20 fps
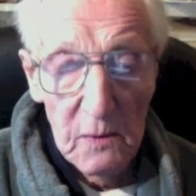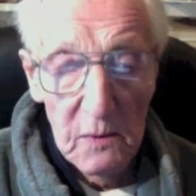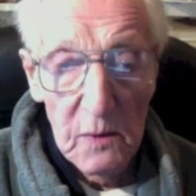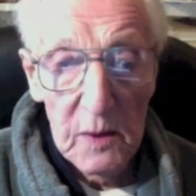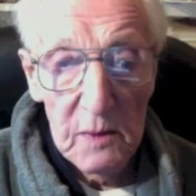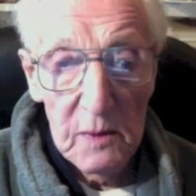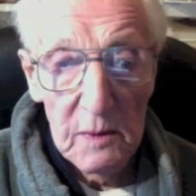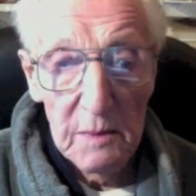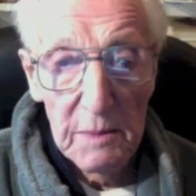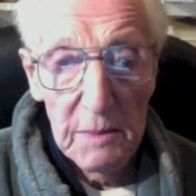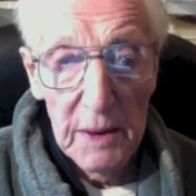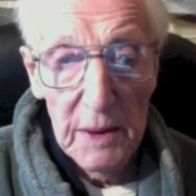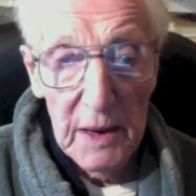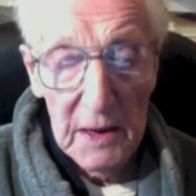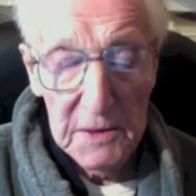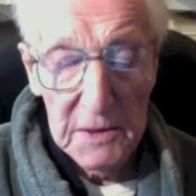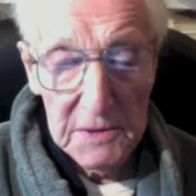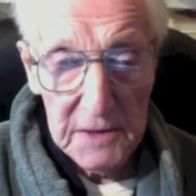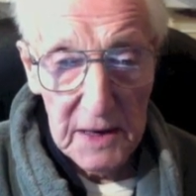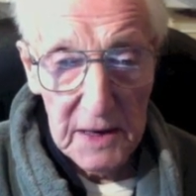were
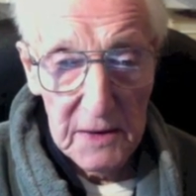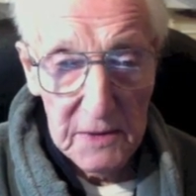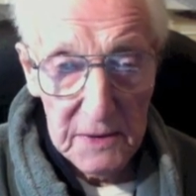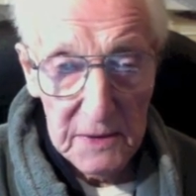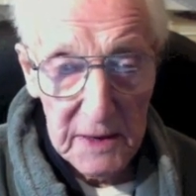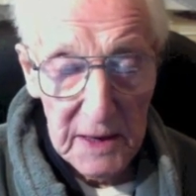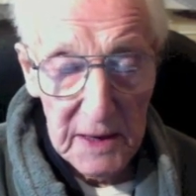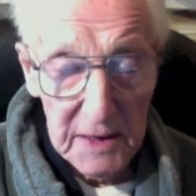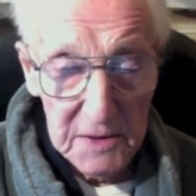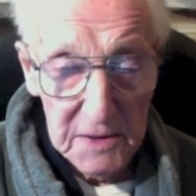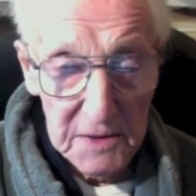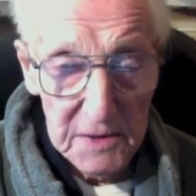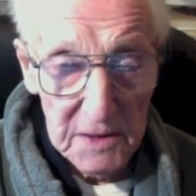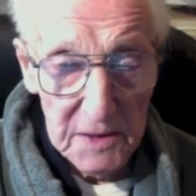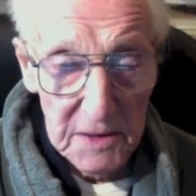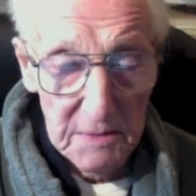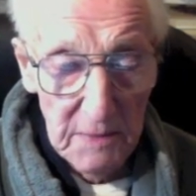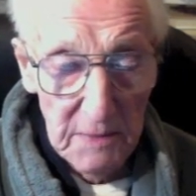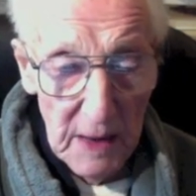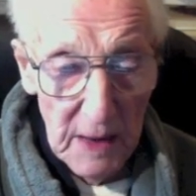passed out as,
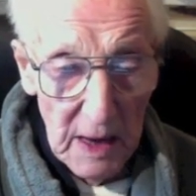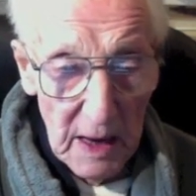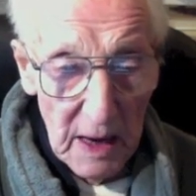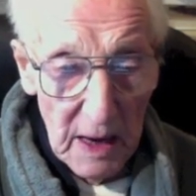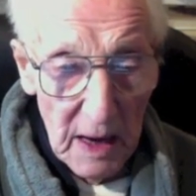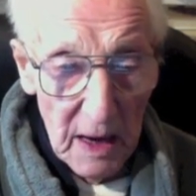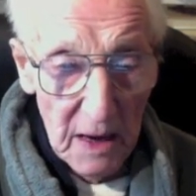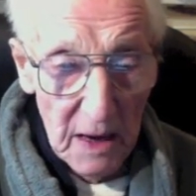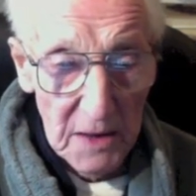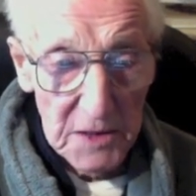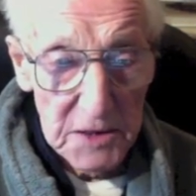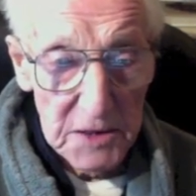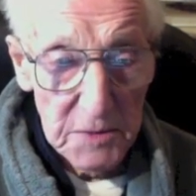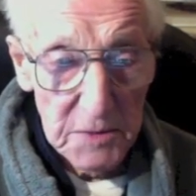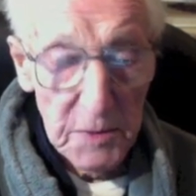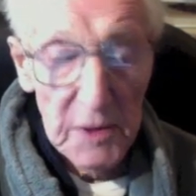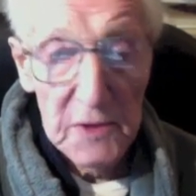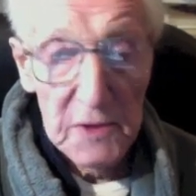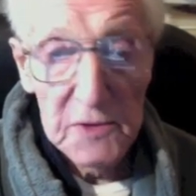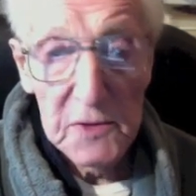I
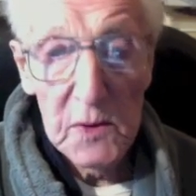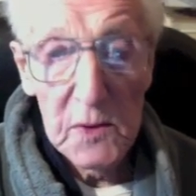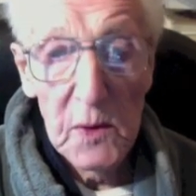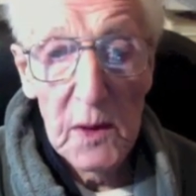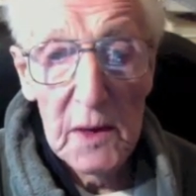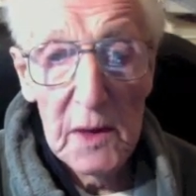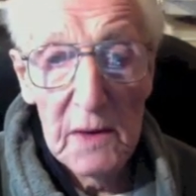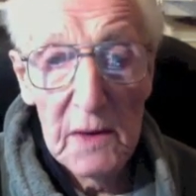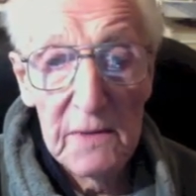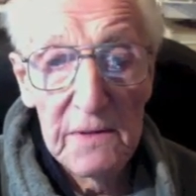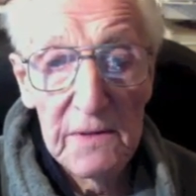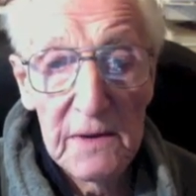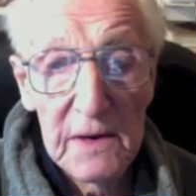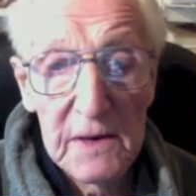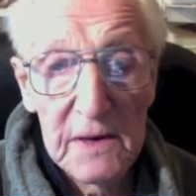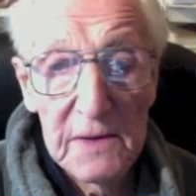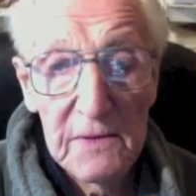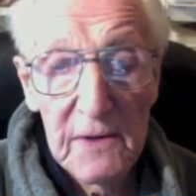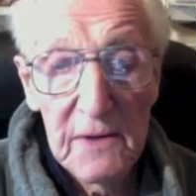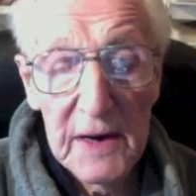suppose,
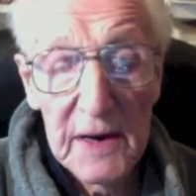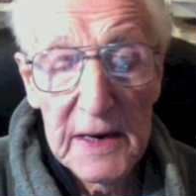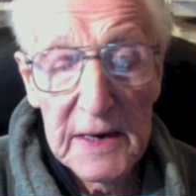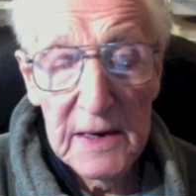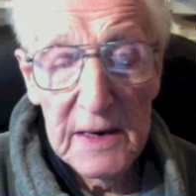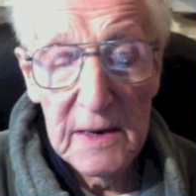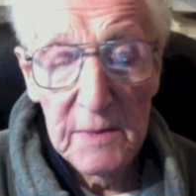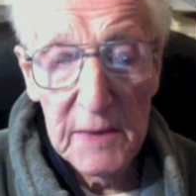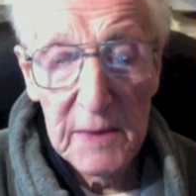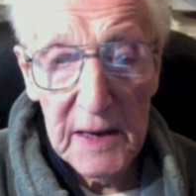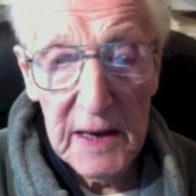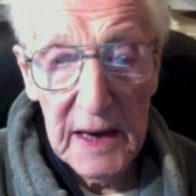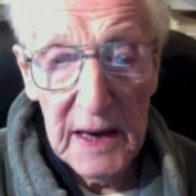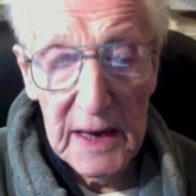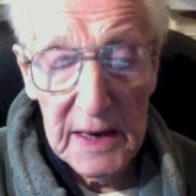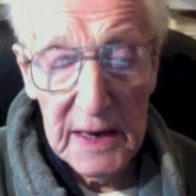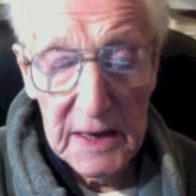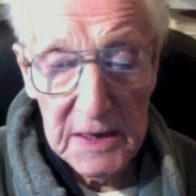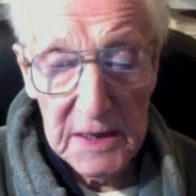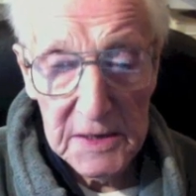qualified radar
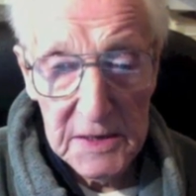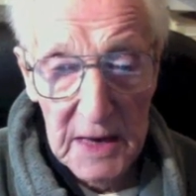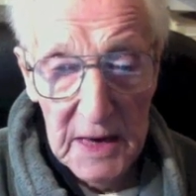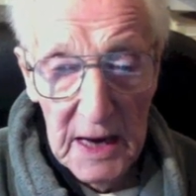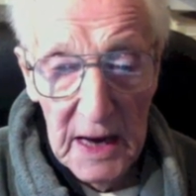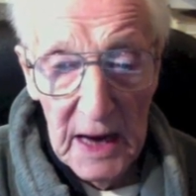mechanics,